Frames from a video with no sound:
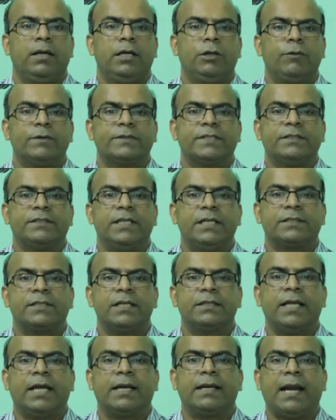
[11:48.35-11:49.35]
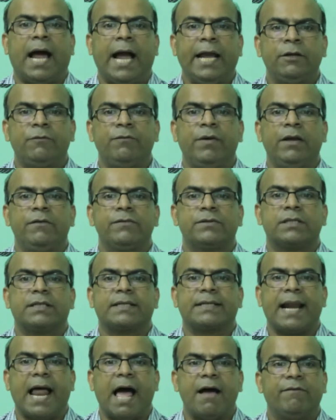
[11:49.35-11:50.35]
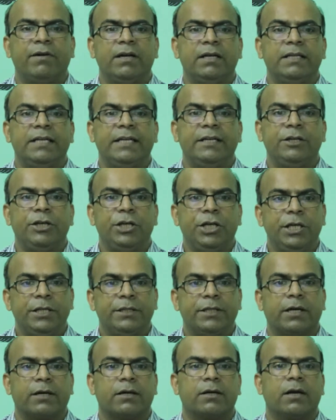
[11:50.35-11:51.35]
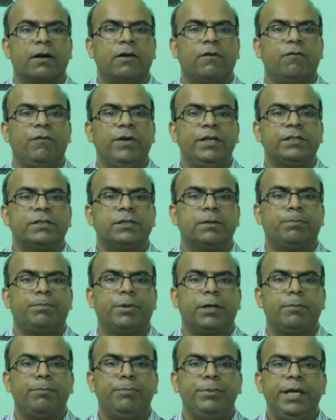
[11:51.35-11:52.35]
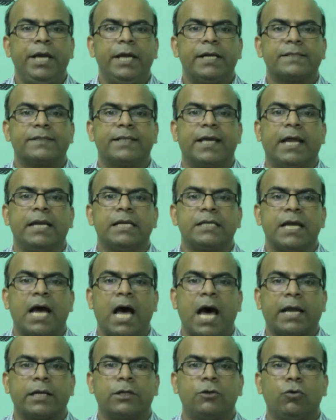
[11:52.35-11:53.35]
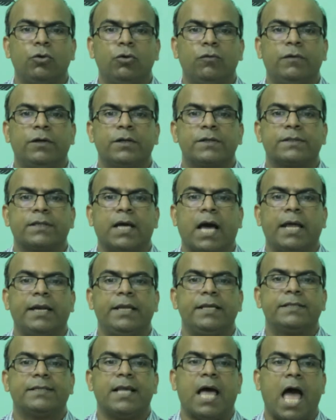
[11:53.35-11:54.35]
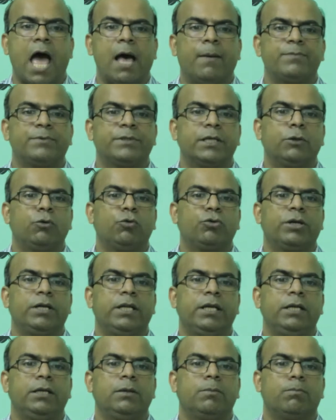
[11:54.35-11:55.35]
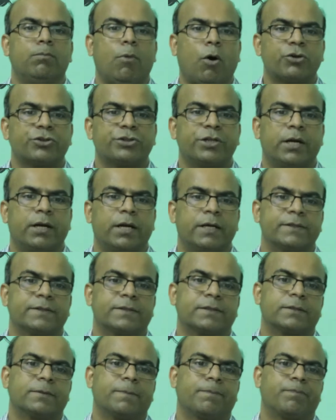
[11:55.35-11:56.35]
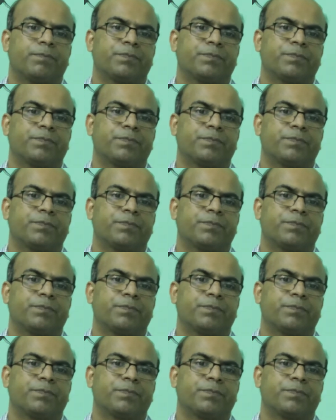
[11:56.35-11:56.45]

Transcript: It was suggested that light waves travel in ether, which permeates the entire universe and is absolutely motionless.